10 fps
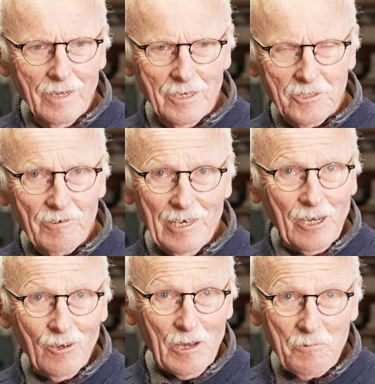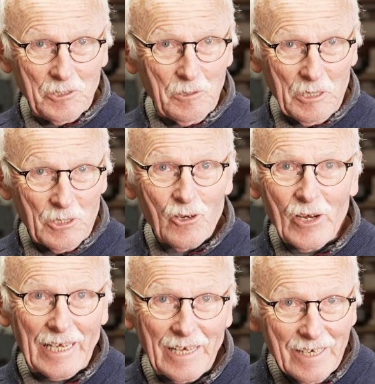It's really all I want to be
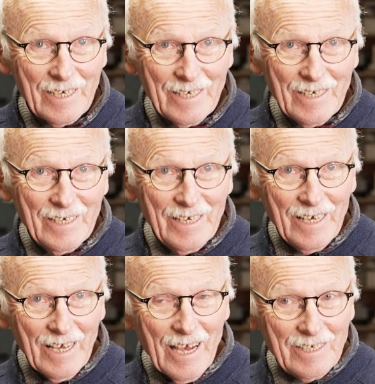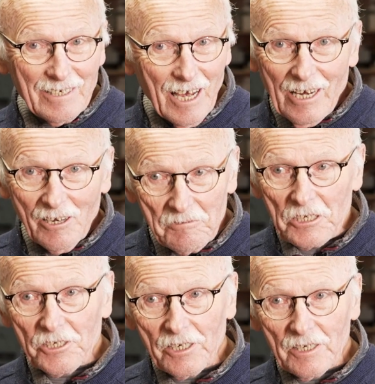doing, and I love it.